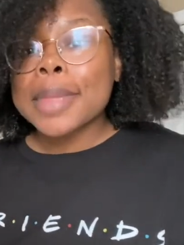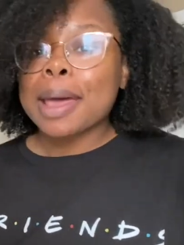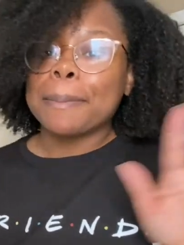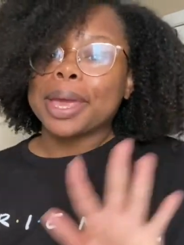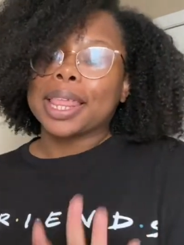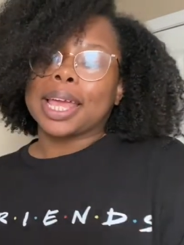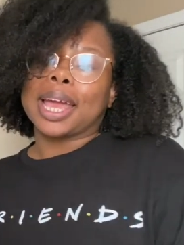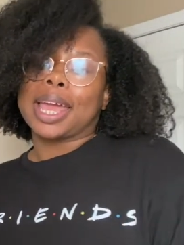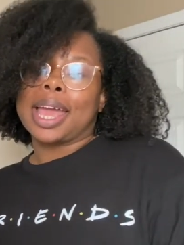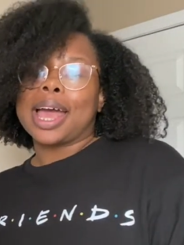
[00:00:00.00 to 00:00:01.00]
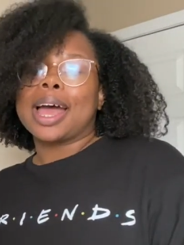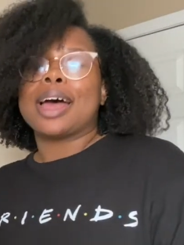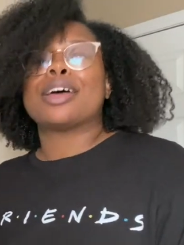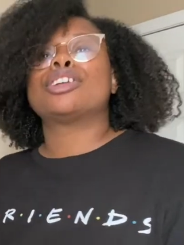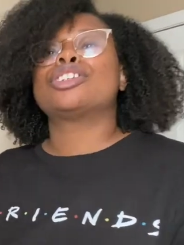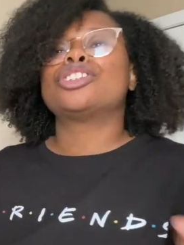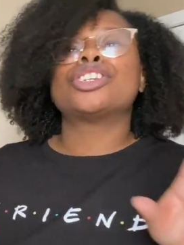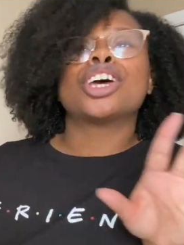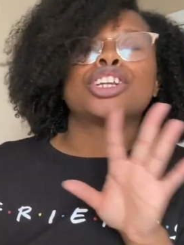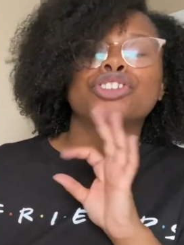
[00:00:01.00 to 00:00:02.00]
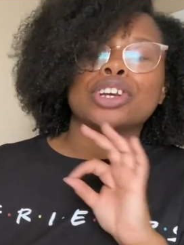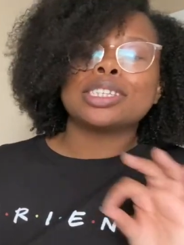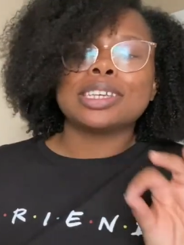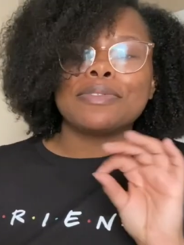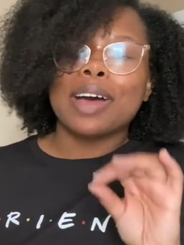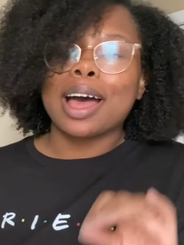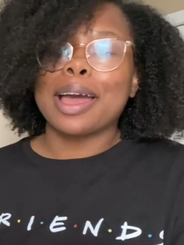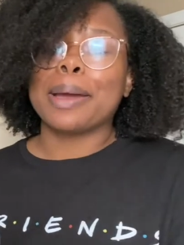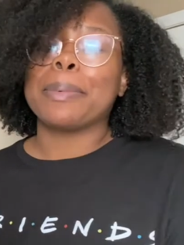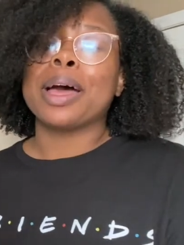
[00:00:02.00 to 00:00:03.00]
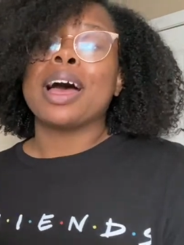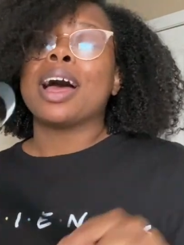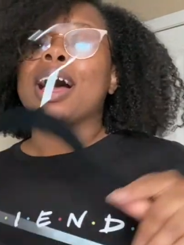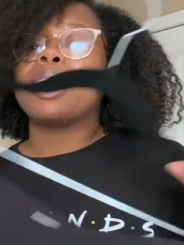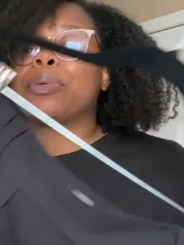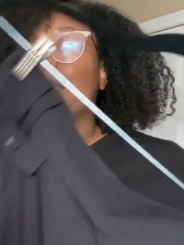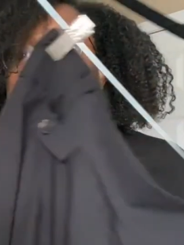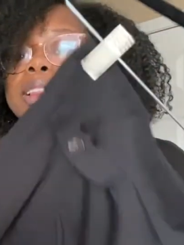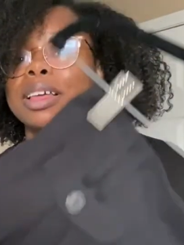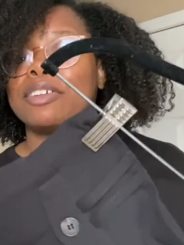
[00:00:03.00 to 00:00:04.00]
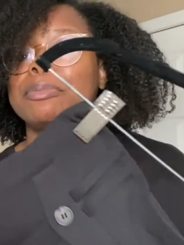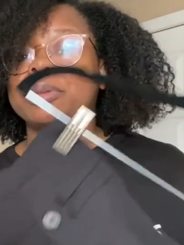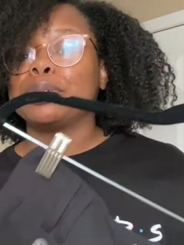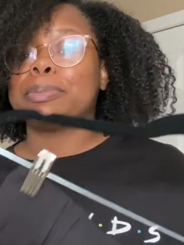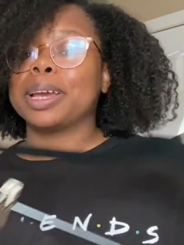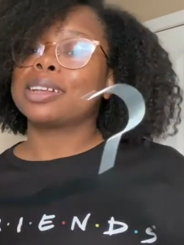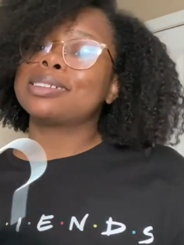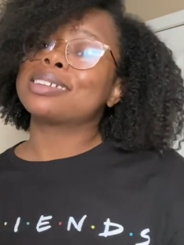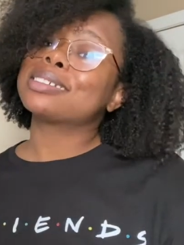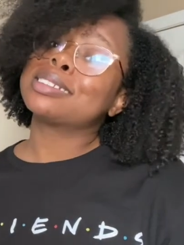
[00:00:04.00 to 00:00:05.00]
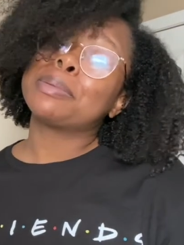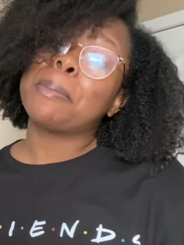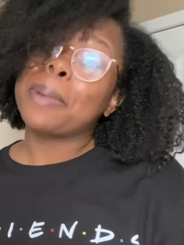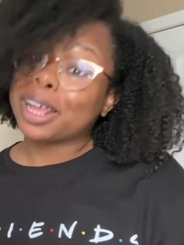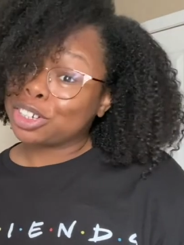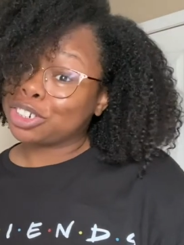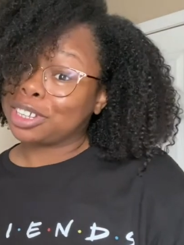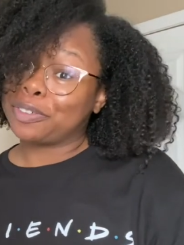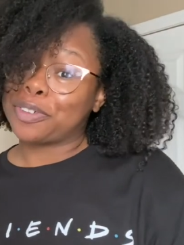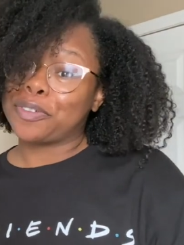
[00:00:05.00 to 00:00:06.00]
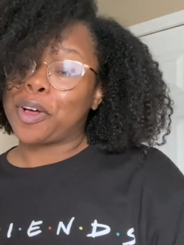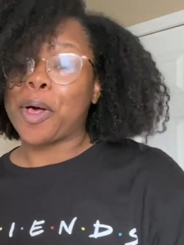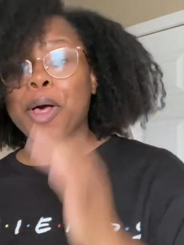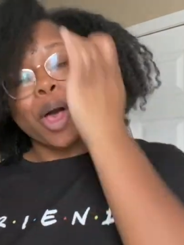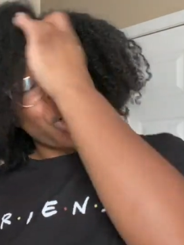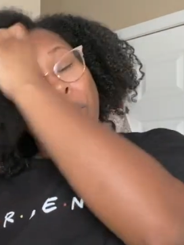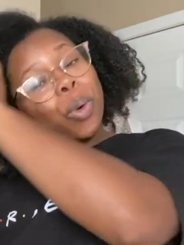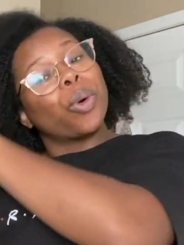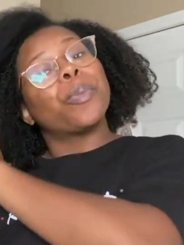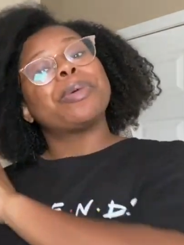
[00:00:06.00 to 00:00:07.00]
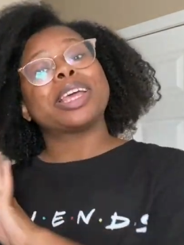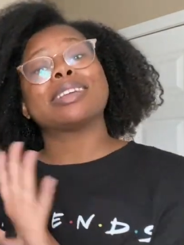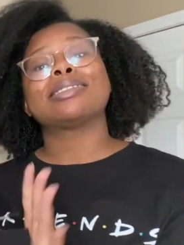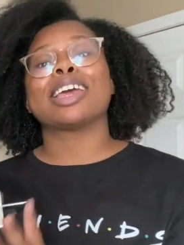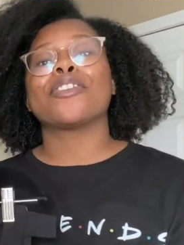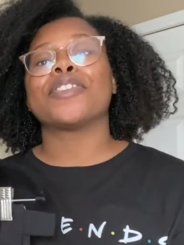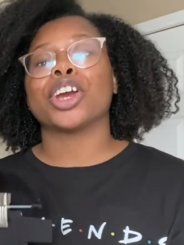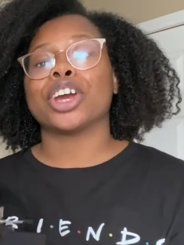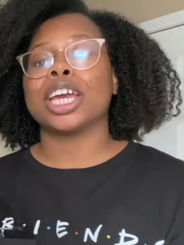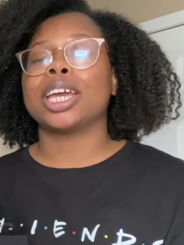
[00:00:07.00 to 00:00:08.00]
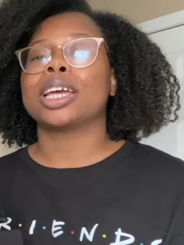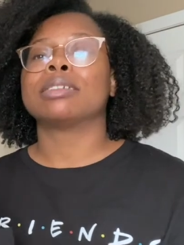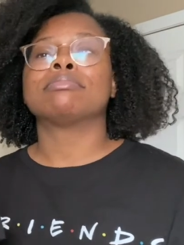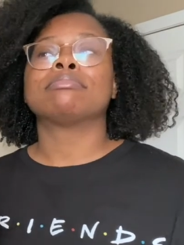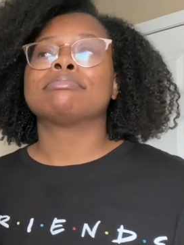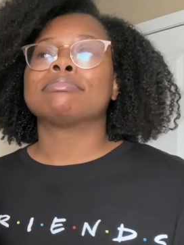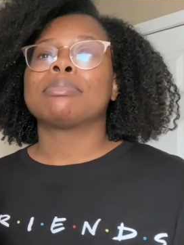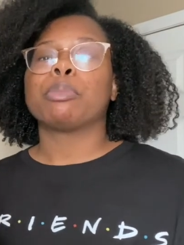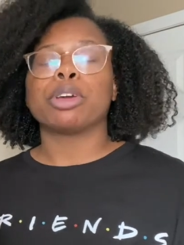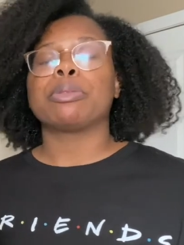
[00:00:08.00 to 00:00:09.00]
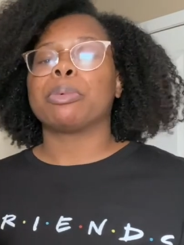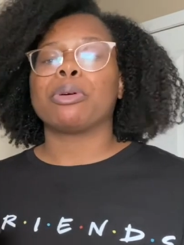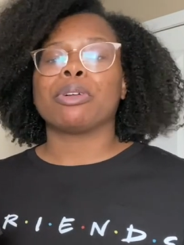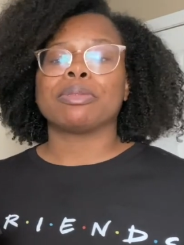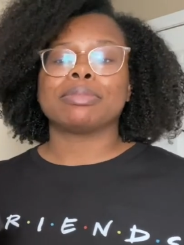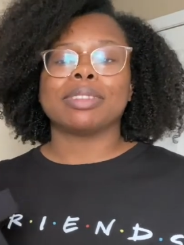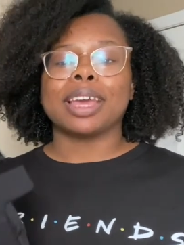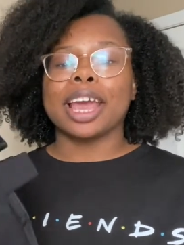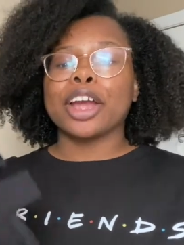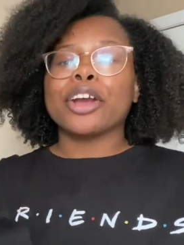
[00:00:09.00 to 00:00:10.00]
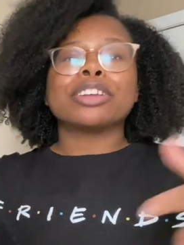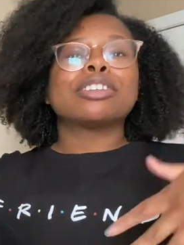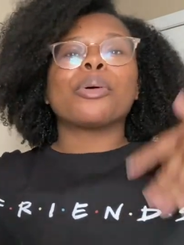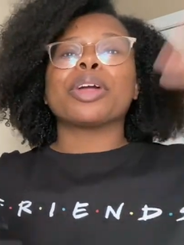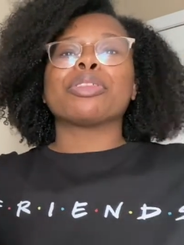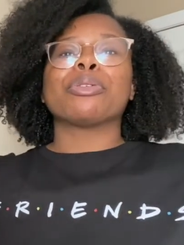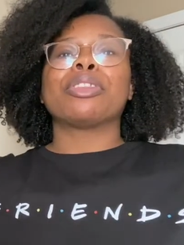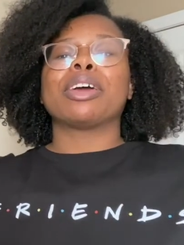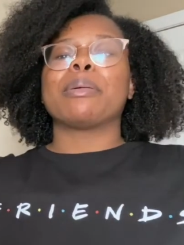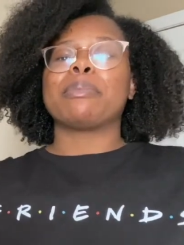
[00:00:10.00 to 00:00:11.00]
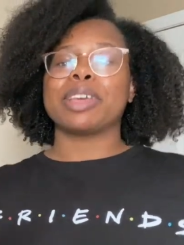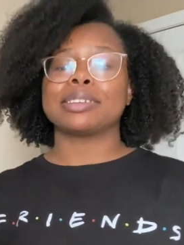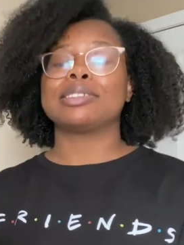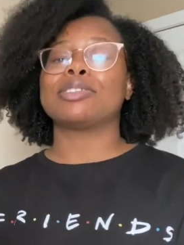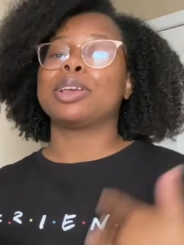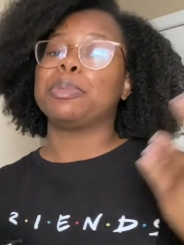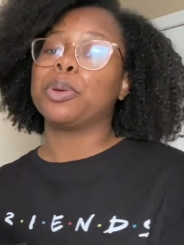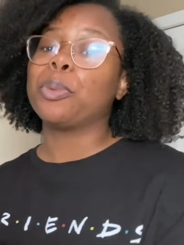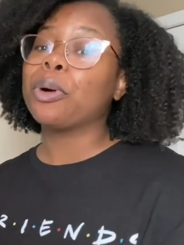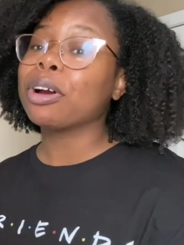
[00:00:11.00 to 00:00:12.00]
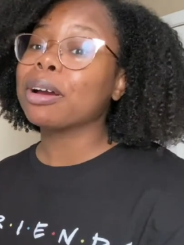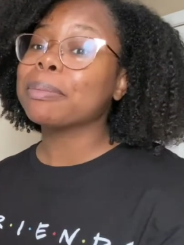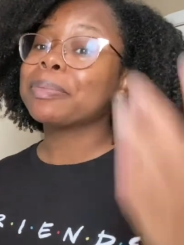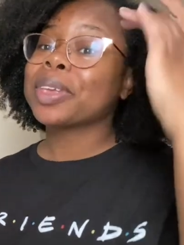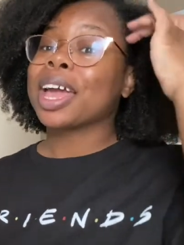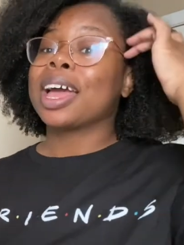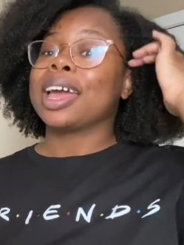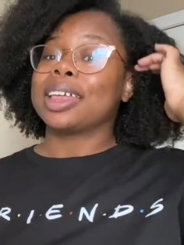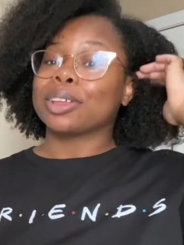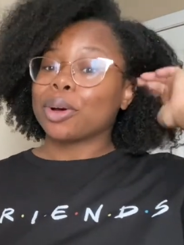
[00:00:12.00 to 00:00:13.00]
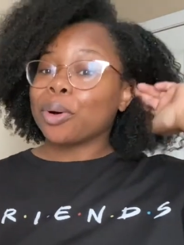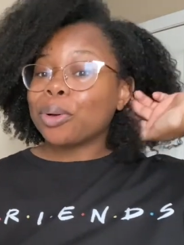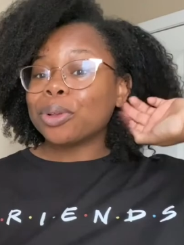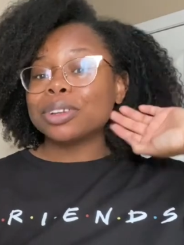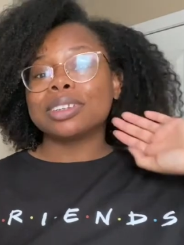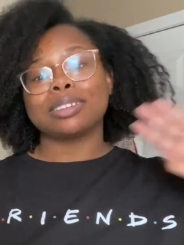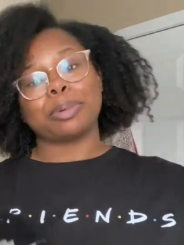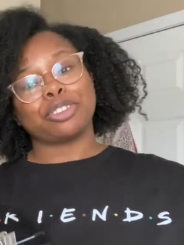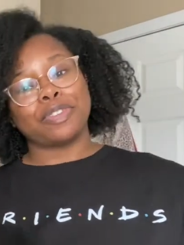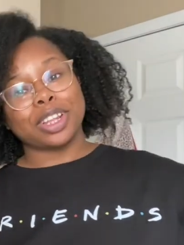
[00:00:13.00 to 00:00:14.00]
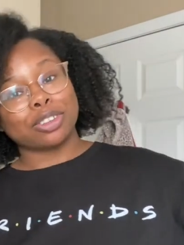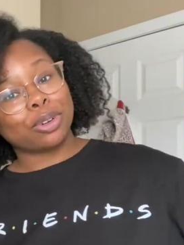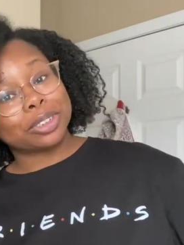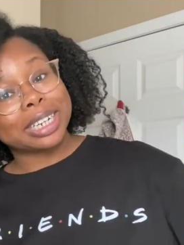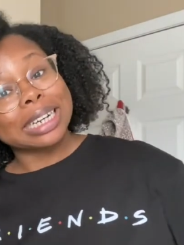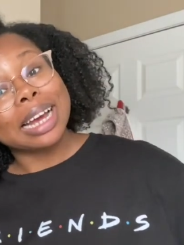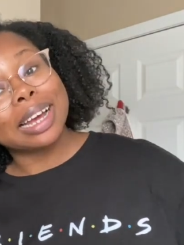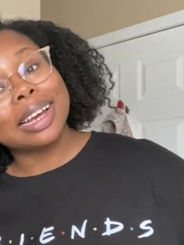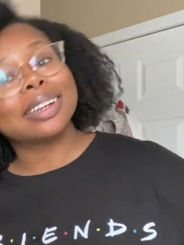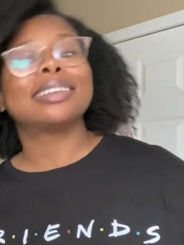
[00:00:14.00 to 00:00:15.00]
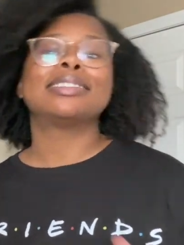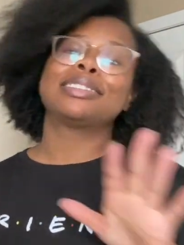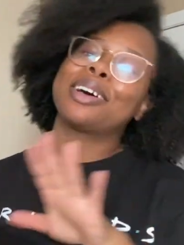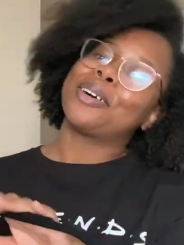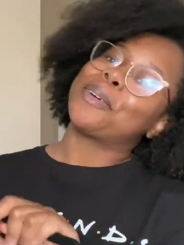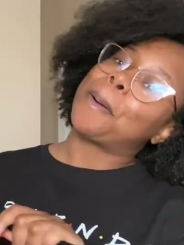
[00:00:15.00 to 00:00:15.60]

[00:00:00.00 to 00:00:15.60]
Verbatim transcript: make it like a cash, dressy vibe. I really love balloon pants, especially for fall, because they are very breathable. The air is going through them. They still keep you warm in the cold, especially if it gets cold at night. So,